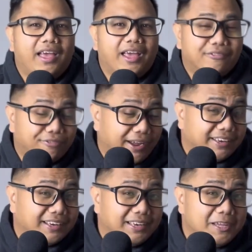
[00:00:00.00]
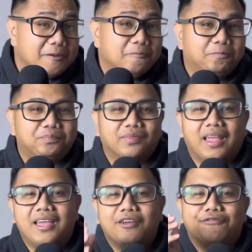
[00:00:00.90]
And finally,
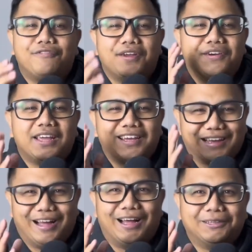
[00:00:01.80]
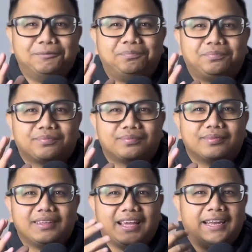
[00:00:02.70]
fearing God
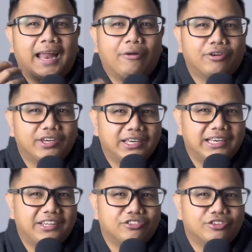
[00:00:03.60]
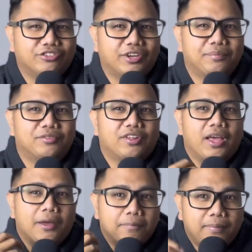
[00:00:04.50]
in our relationships
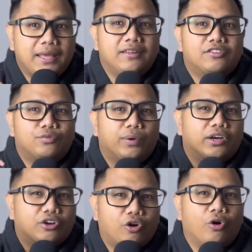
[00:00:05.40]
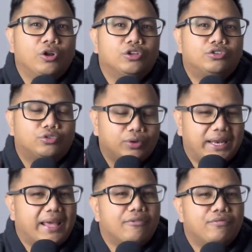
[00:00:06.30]
means we're called to
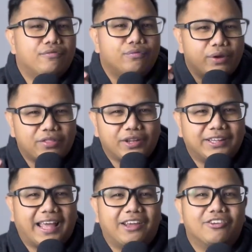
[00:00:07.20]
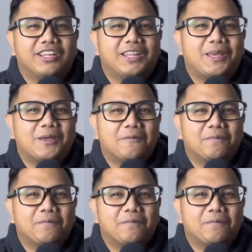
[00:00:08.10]
live with integrity.